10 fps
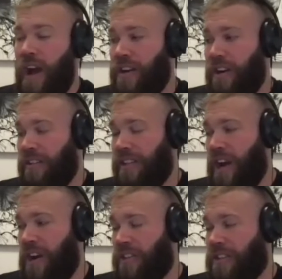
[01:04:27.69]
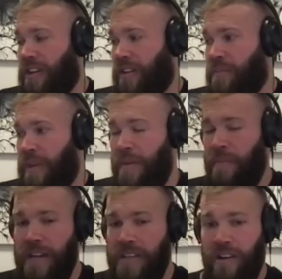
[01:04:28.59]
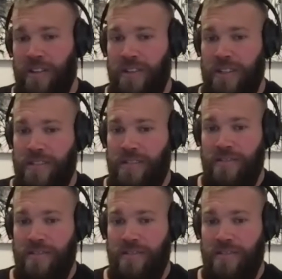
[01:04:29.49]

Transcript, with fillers: currently own a dog, but I buy dog treats.